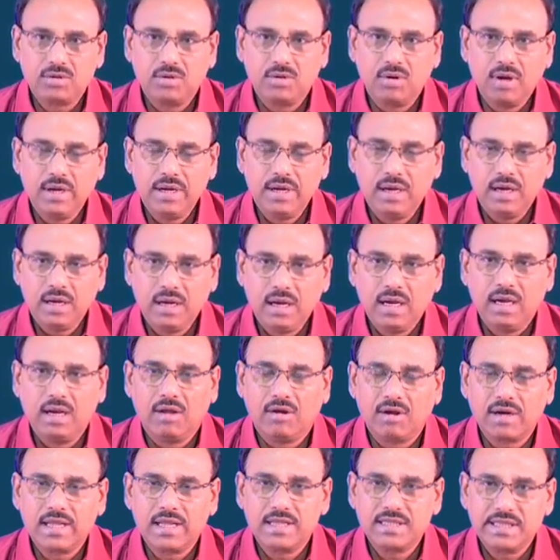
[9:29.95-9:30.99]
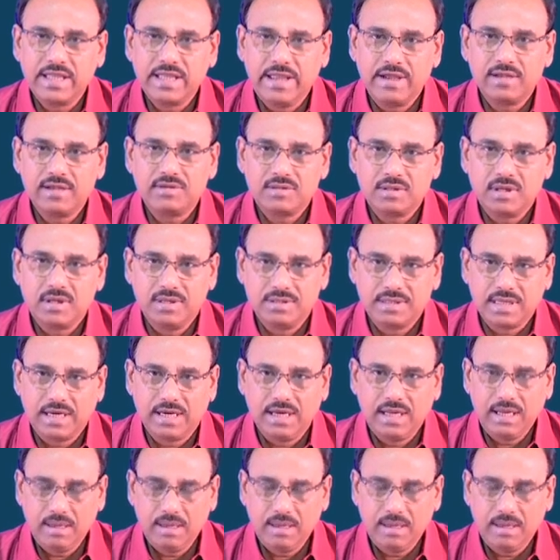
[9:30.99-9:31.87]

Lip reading: So, in our case x is an